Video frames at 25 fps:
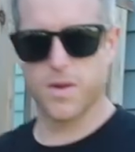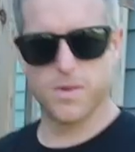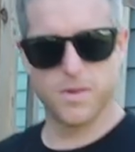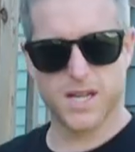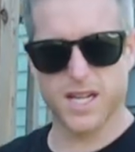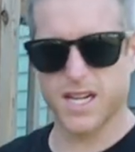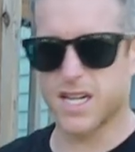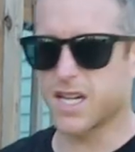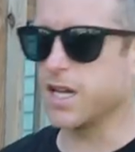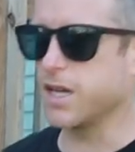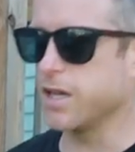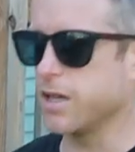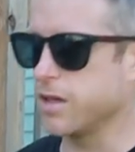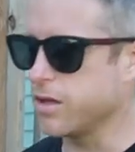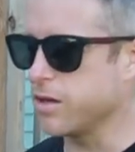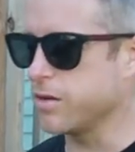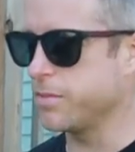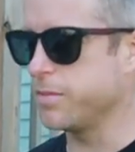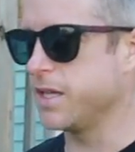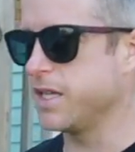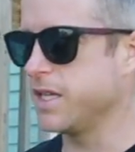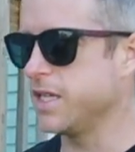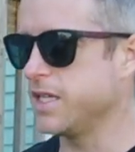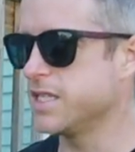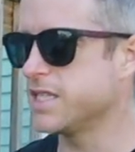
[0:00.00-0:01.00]
we got to cut a little
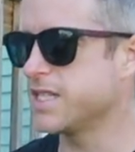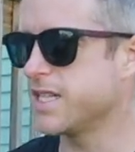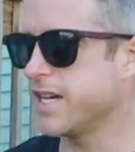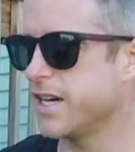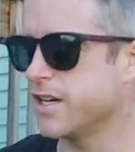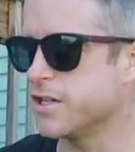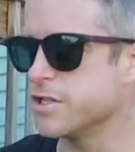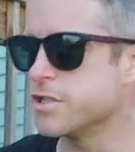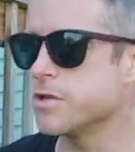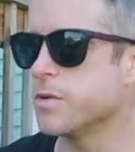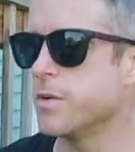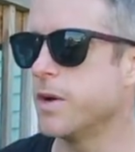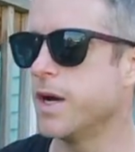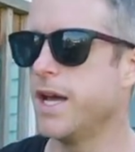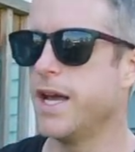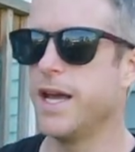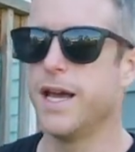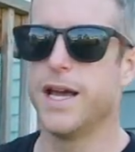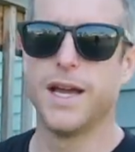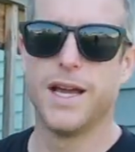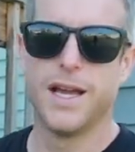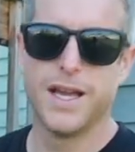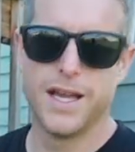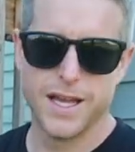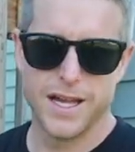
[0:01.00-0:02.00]
bit of these stairs away.
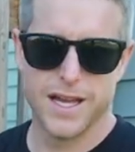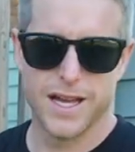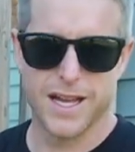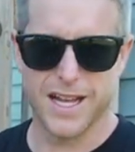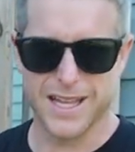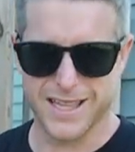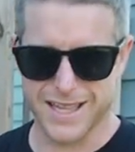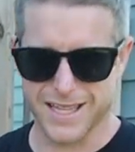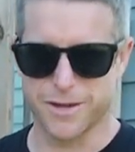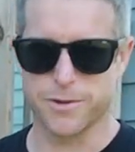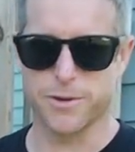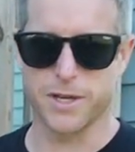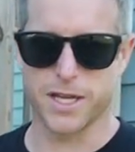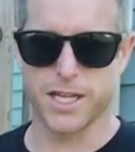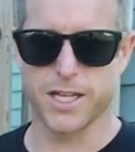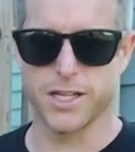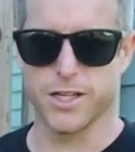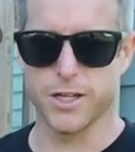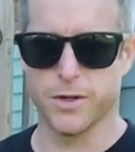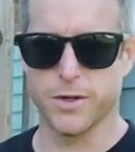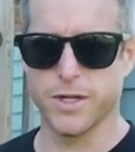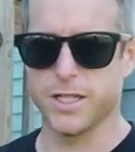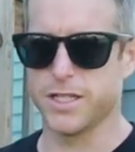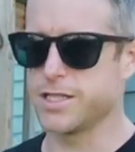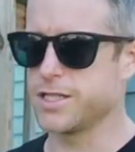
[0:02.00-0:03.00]
I think we can
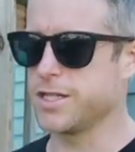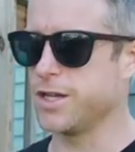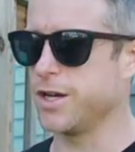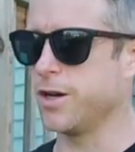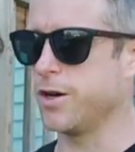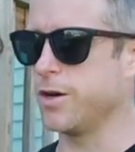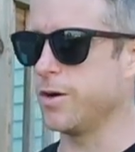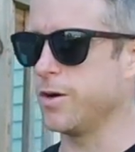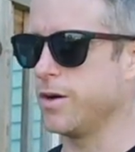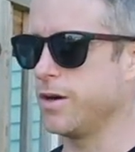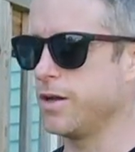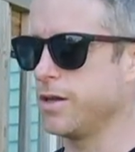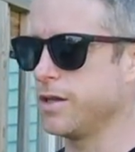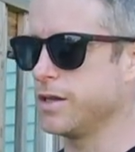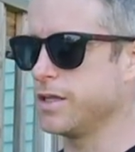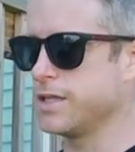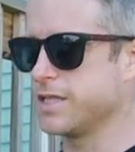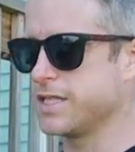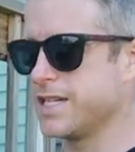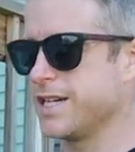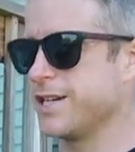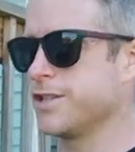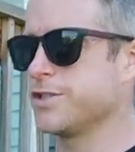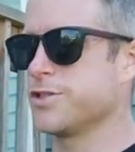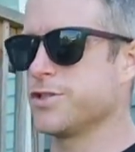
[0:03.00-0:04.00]
do it so the
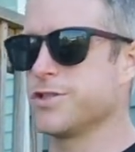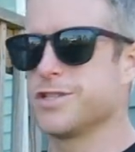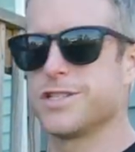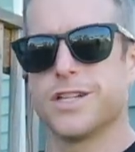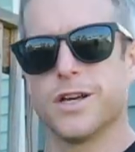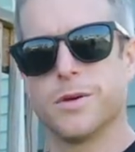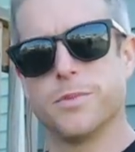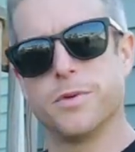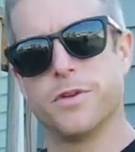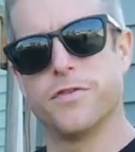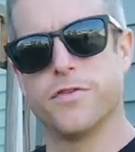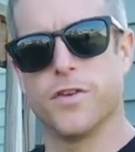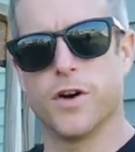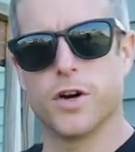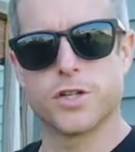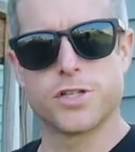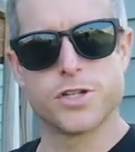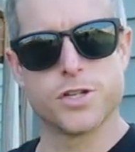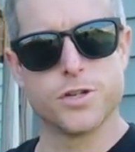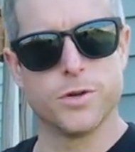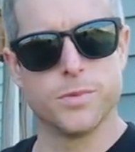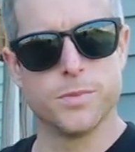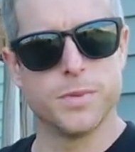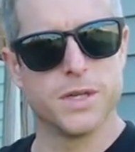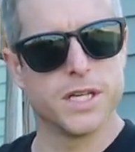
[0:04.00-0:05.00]
stairs will still be
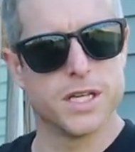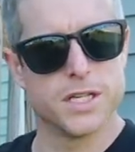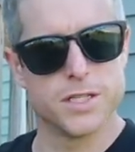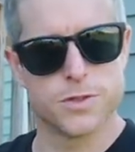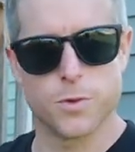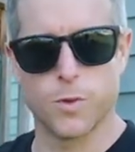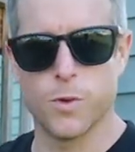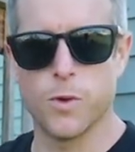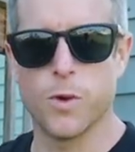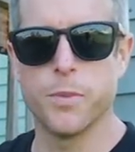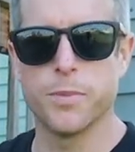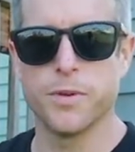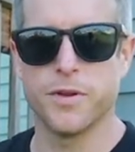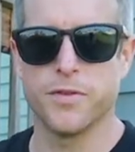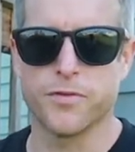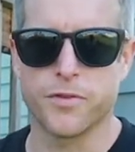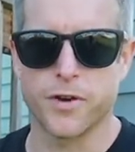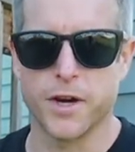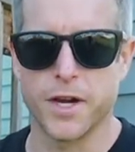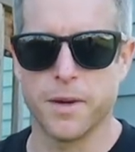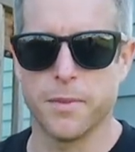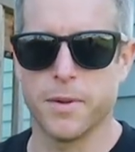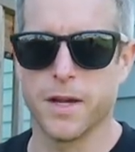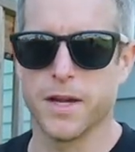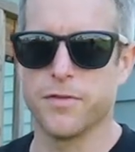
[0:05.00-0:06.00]
functional because we won't be
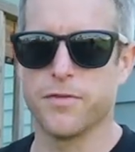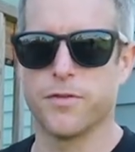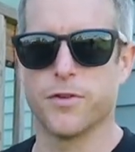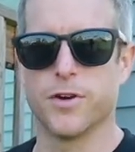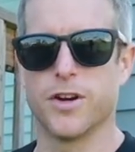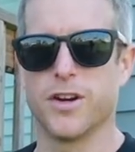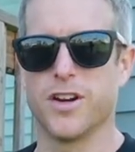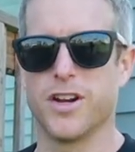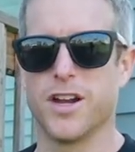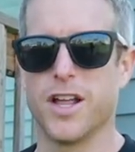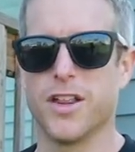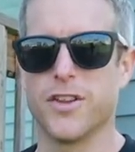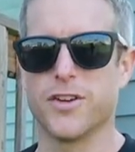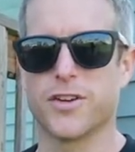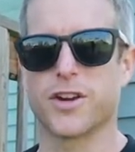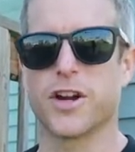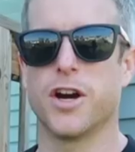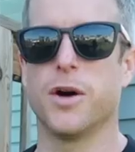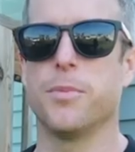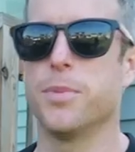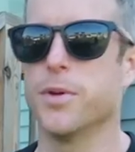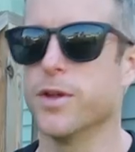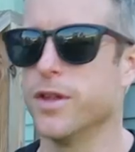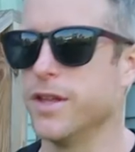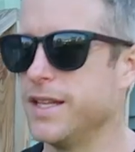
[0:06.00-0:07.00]
framing for another
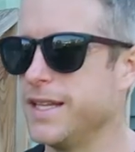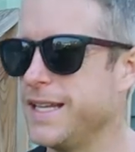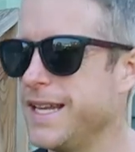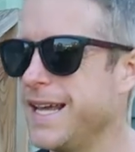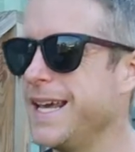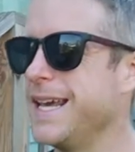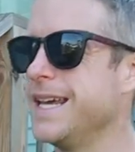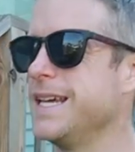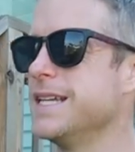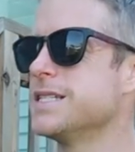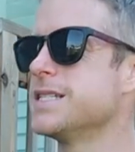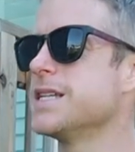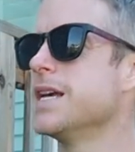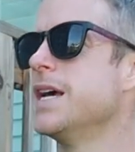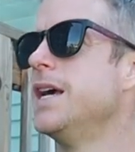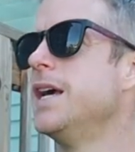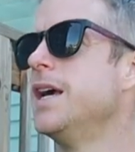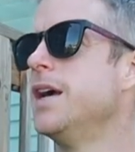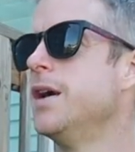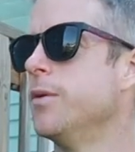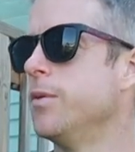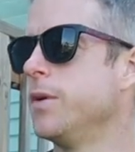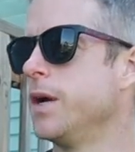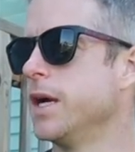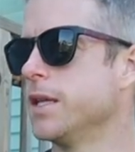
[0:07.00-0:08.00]
couple of days.
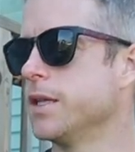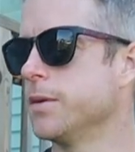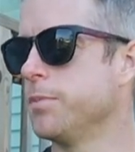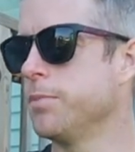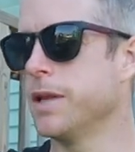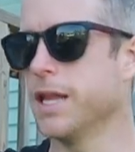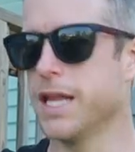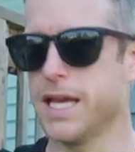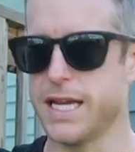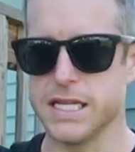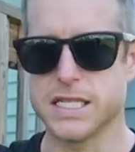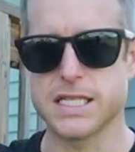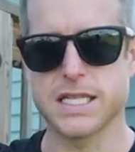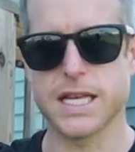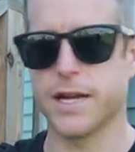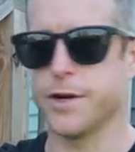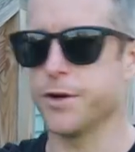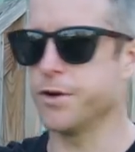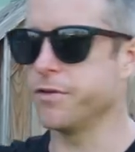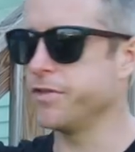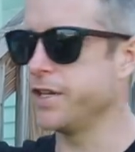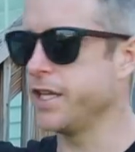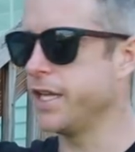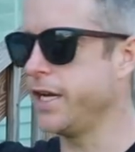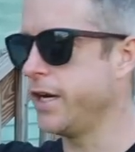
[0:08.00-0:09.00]
We got the play set
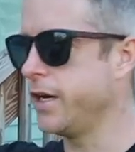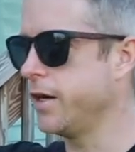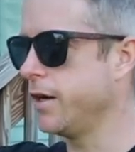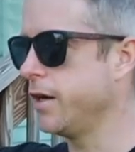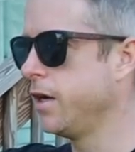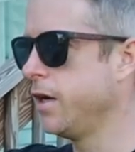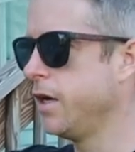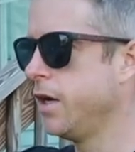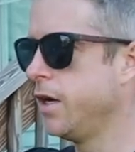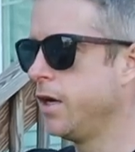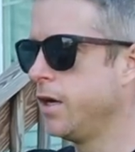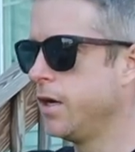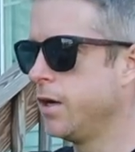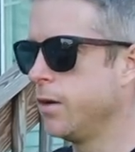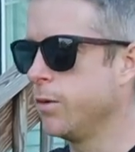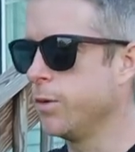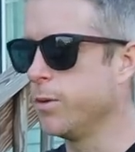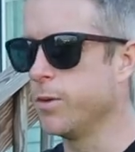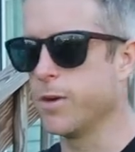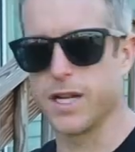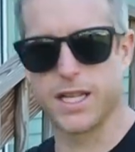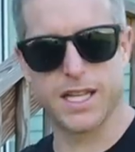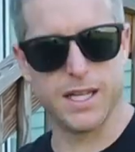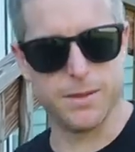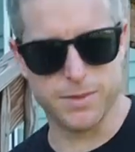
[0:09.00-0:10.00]
over there. We
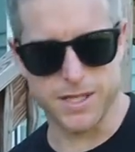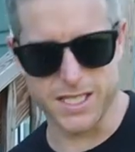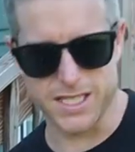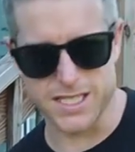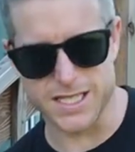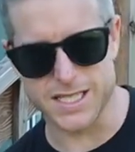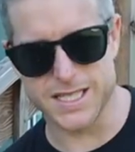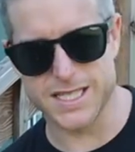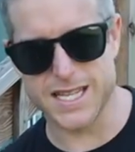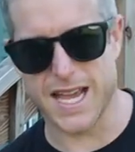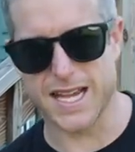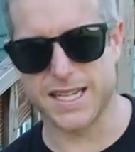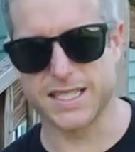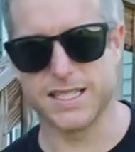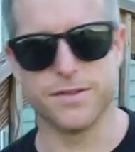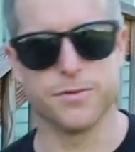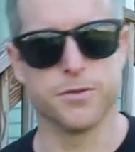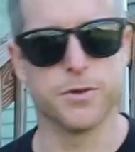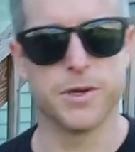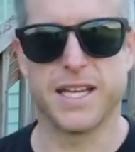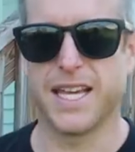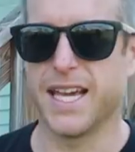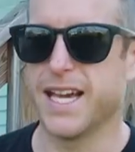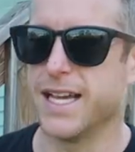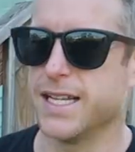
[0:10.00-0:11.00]
want to keep these intact if
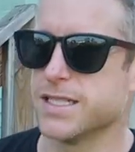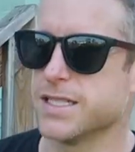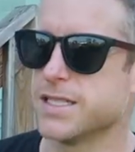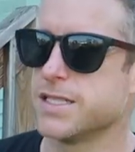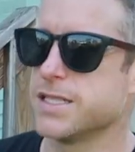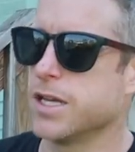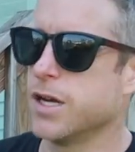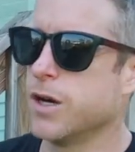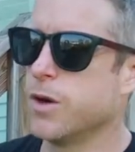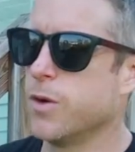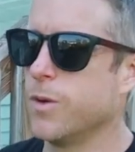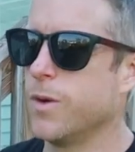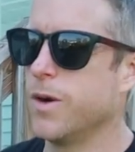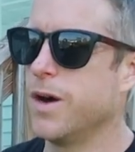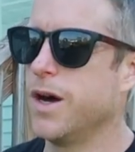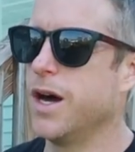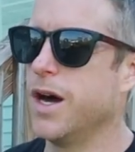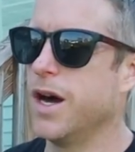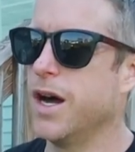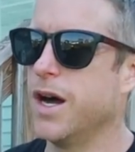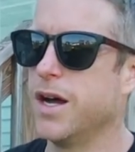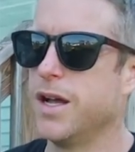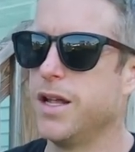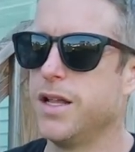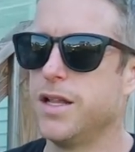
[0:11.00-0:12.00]
we can, so
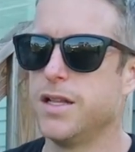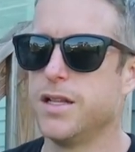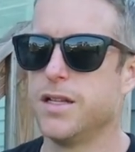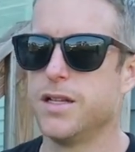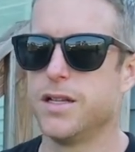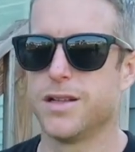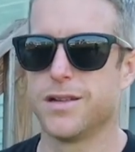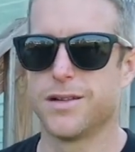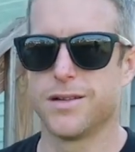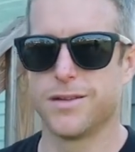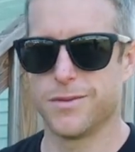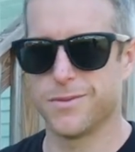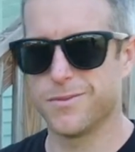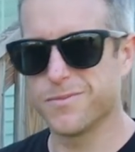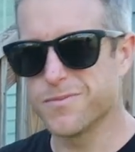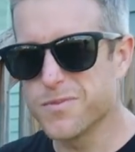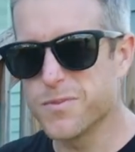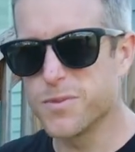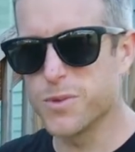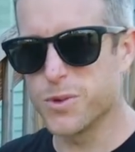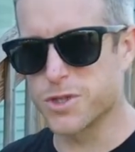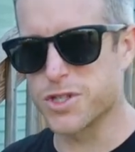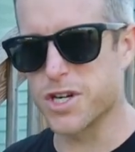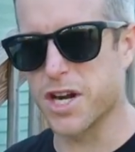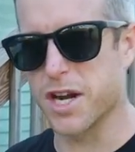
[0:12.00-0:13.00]
uh,
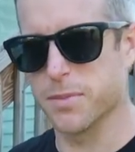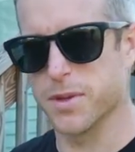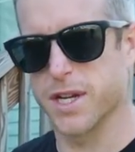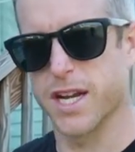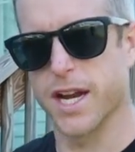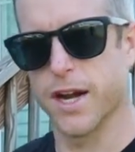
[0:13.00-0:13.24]
we'll try to be